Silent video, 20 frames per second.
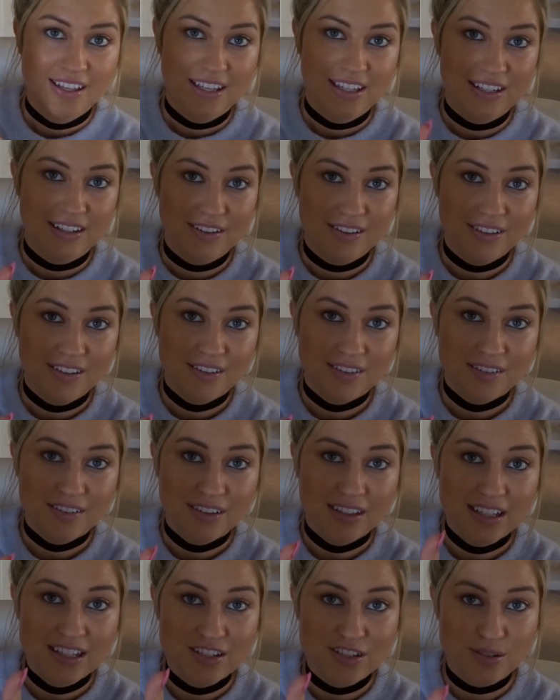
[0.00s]
And I'll
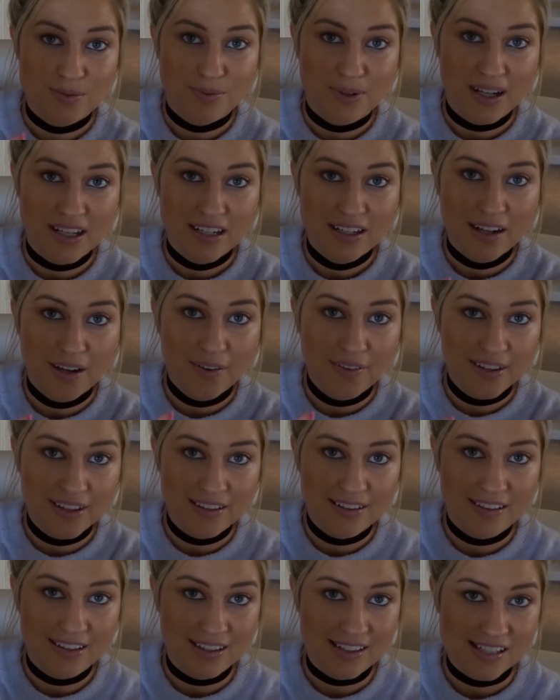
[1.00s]
literally just write it out like
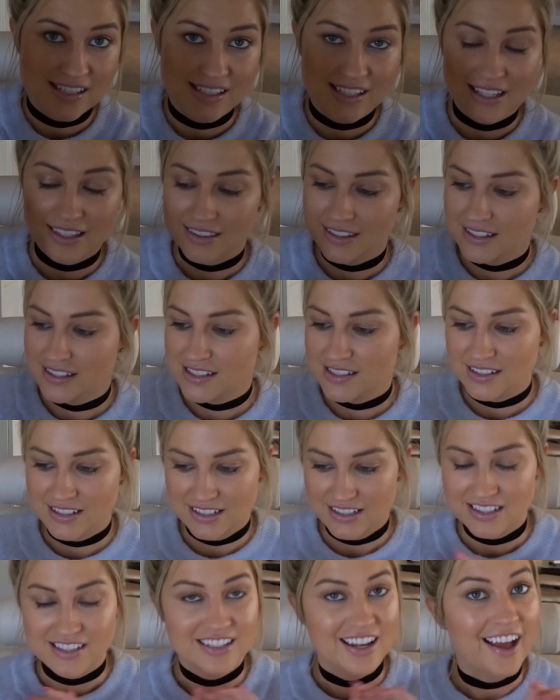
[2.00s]
a list like this.
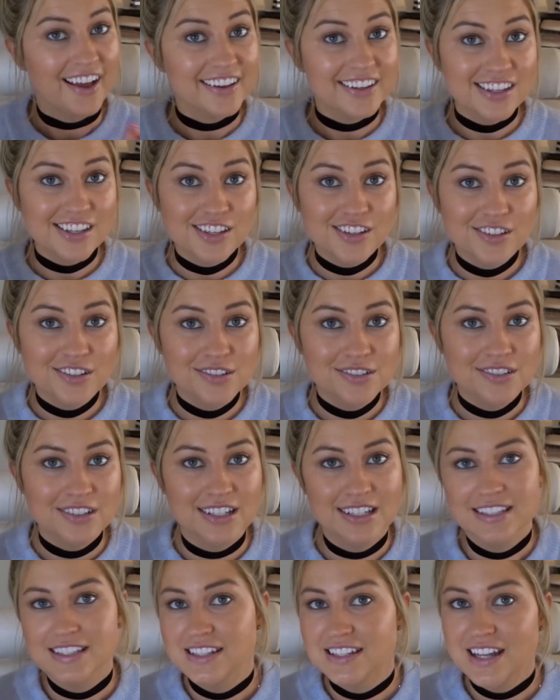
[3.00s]
Like it's not cute,
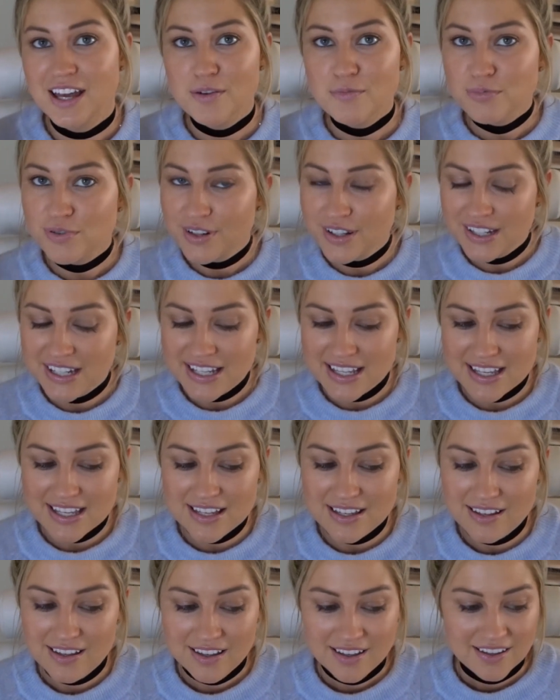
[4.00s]
it's not
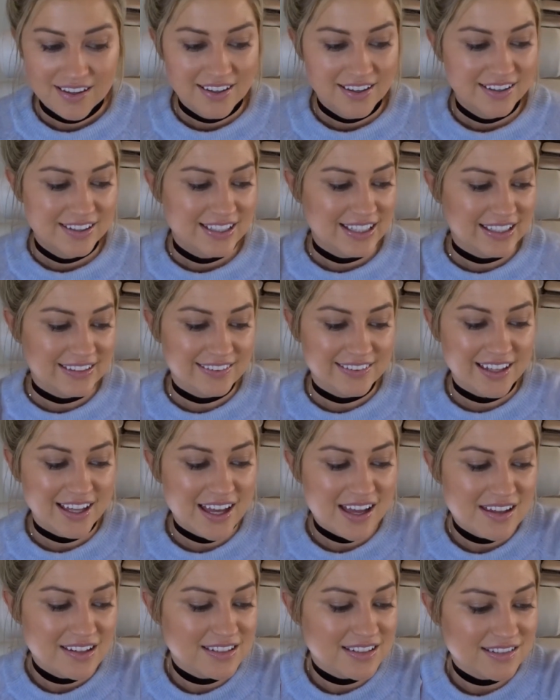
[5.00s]
pretty, it's
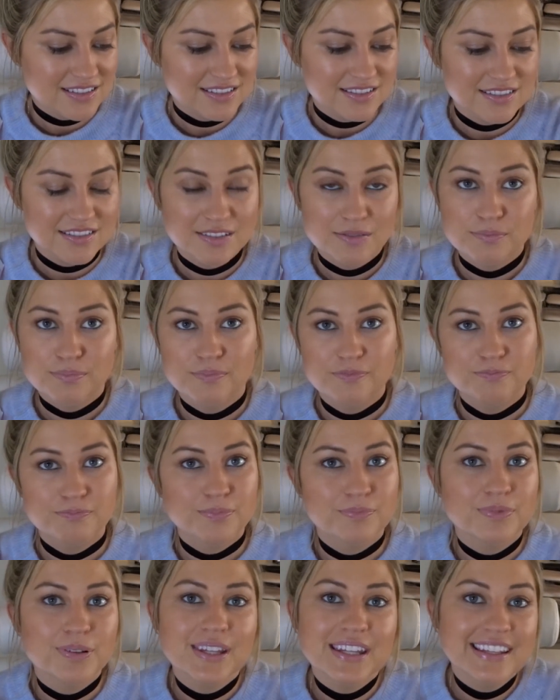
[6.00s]
not
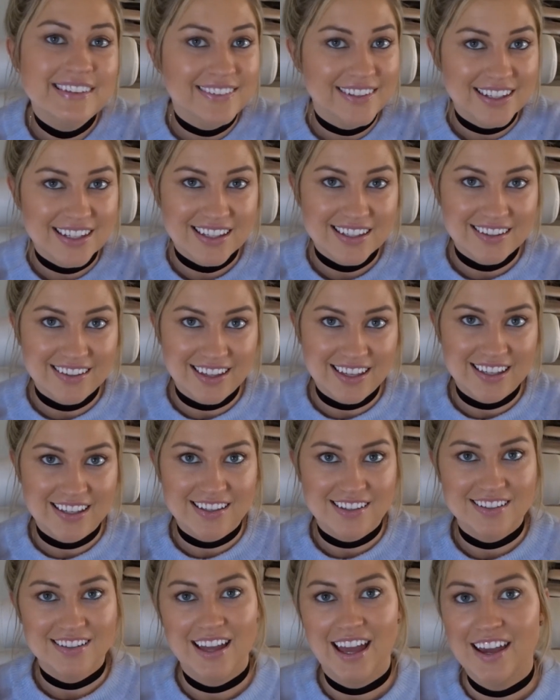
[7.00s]
pleasing
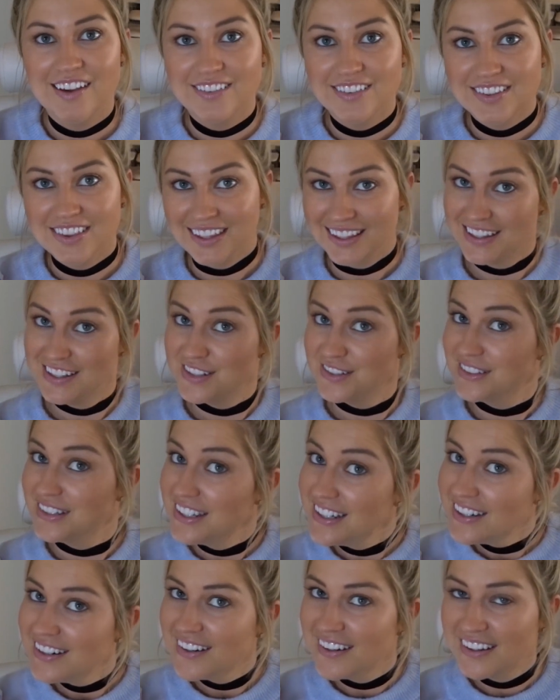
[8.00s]
like everything I do in
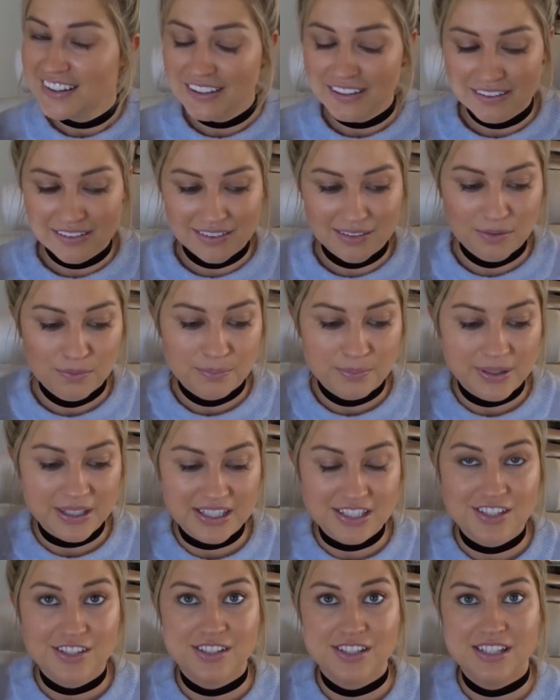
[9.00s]
here is,
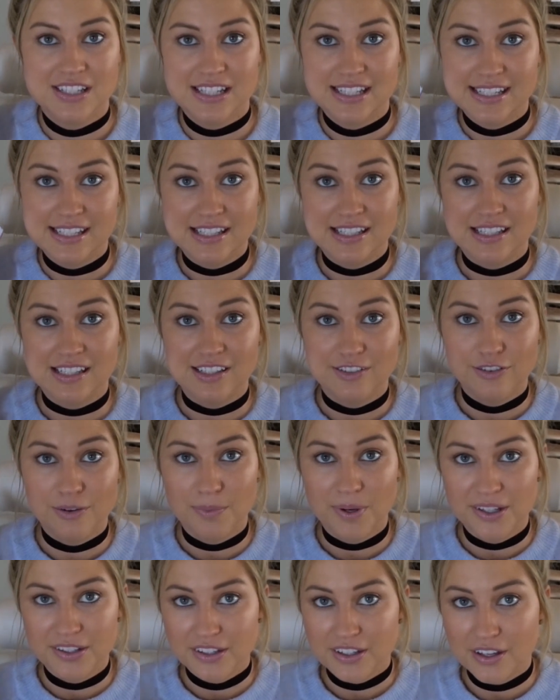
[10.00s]
but it's just easy. If
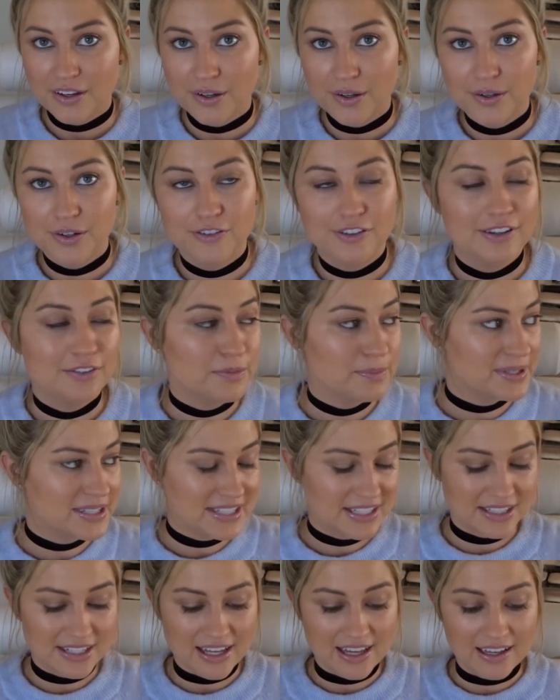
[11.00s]
I'm on the go, if I have a
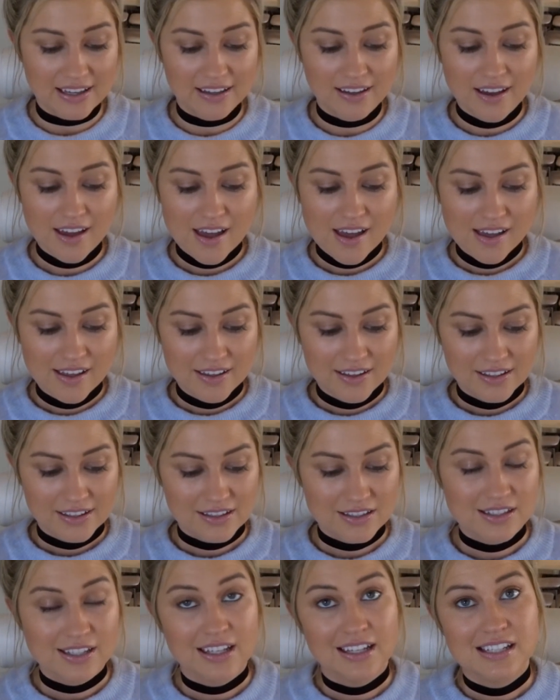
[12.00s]
busy day,
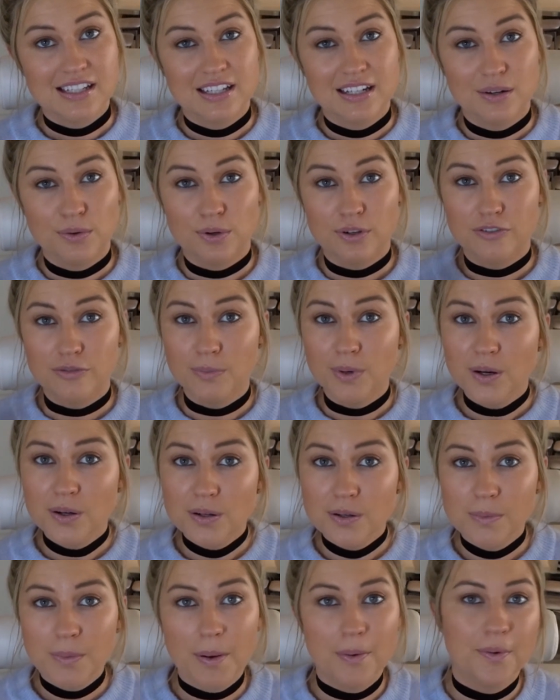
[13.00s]
because like I said, I work from
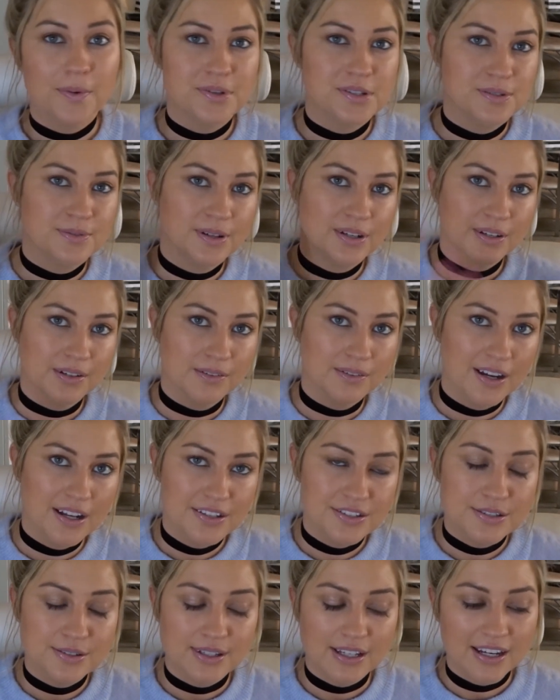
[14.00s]
home, I'm always running
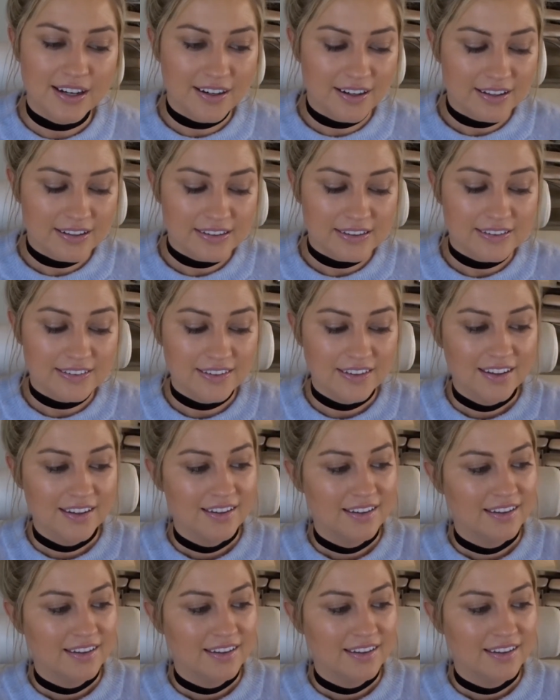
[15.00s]
around doing errands.